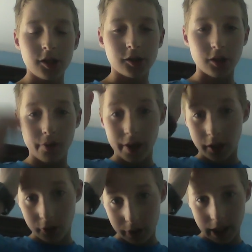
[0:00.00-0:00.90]
So
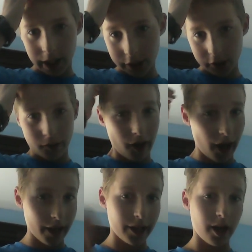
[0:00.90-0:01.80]
hello guys, so
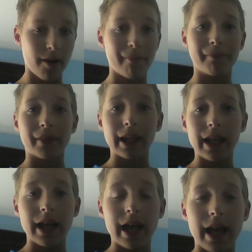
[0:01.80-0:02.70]
I um
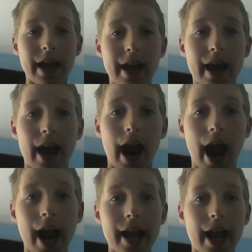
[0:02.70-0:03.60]

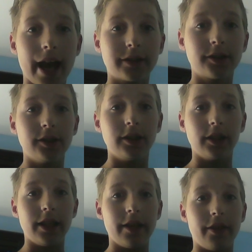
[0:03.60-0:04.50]
I had to
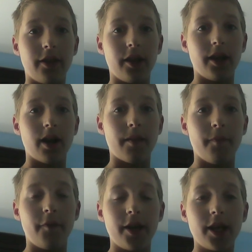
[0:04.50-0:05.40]
delete the
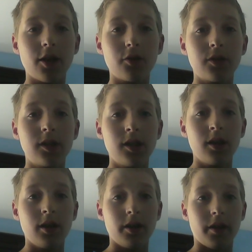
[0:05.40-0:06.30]
um videos
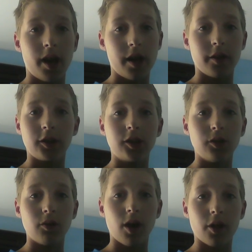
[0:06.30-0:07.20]
that the uh,
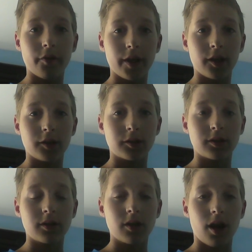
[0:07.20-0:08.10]
two other
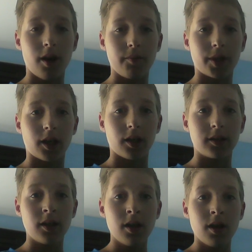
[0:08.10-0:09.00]
videos um
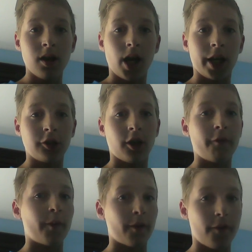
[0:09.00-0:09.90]
because I took
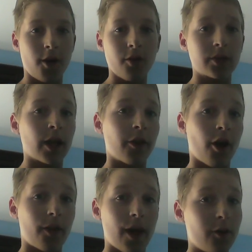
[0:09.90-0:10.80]
off my phone and I
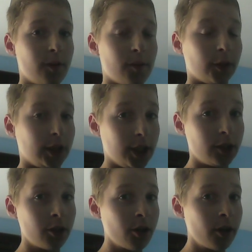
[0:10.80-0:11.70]
thought that would be much
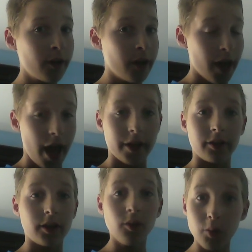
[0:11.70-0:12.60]
easier
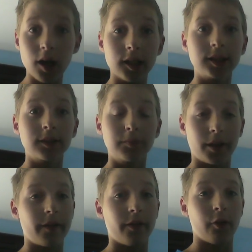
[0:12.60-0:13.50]
and it was
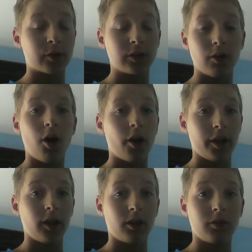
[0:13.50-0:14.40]
but there was no
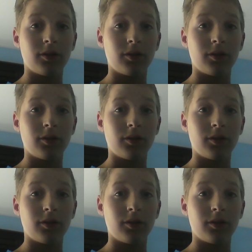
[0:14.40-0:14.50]
audio.